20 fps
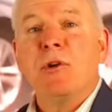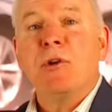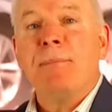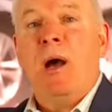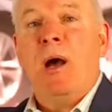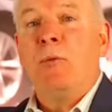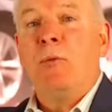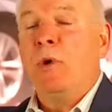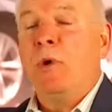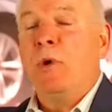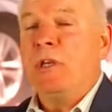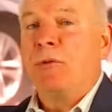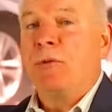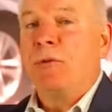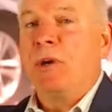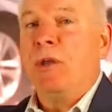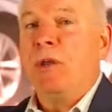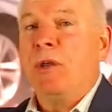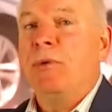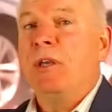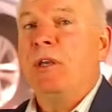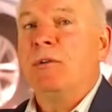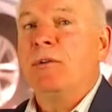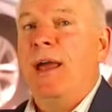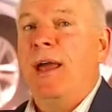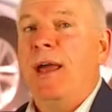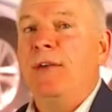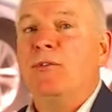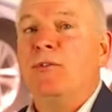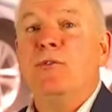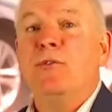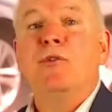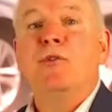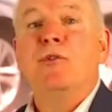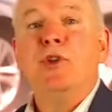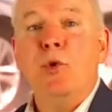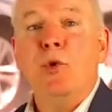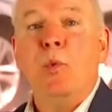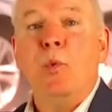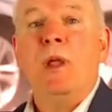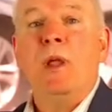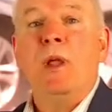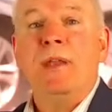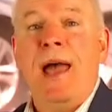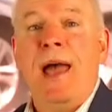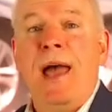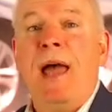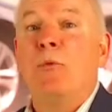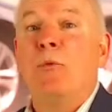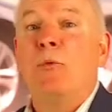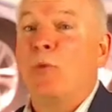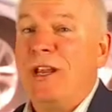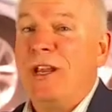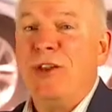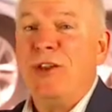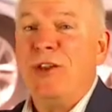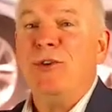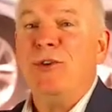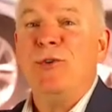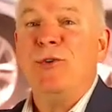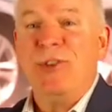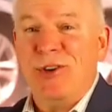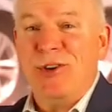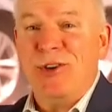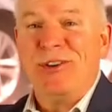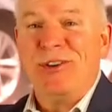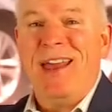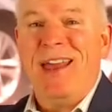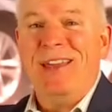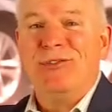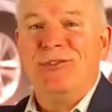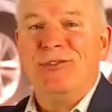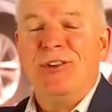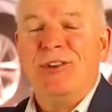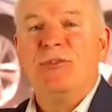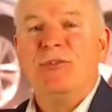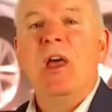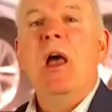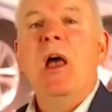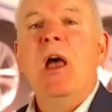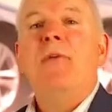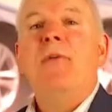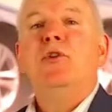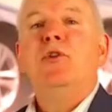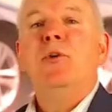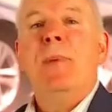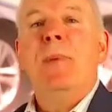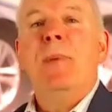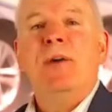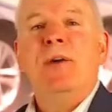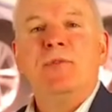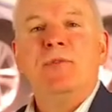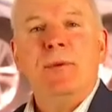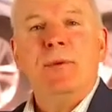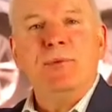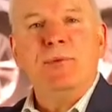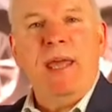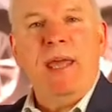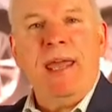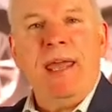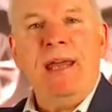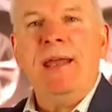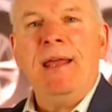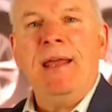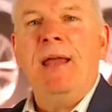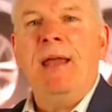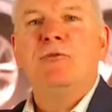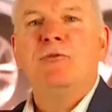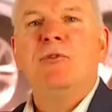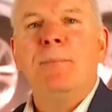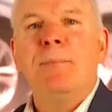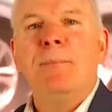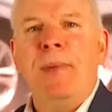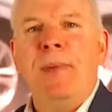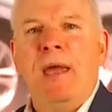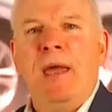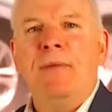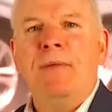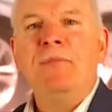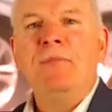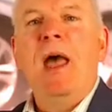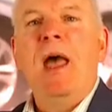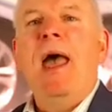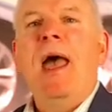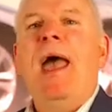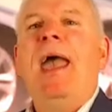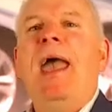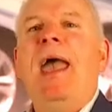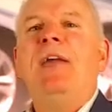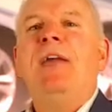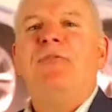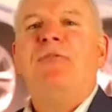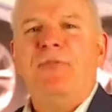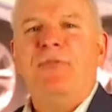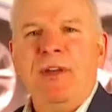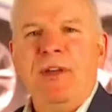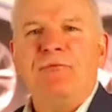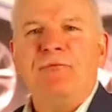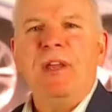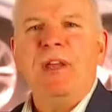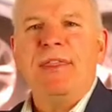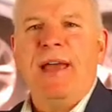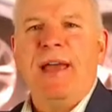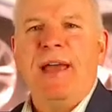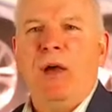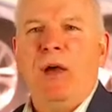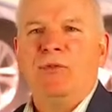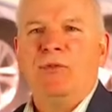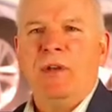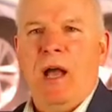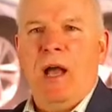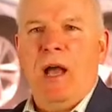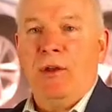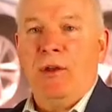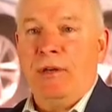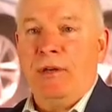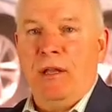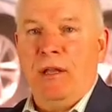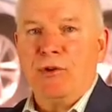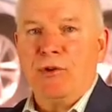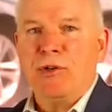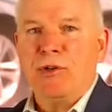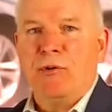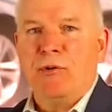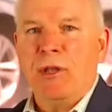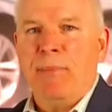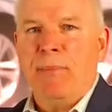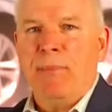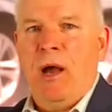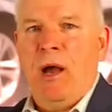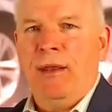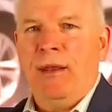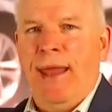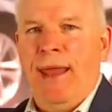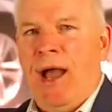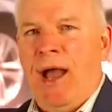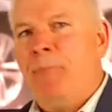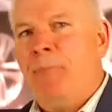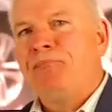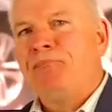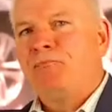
bond when you're renewing your license, you will not renew your license. You must obtain and submit a $50,000 dealer surety bond now.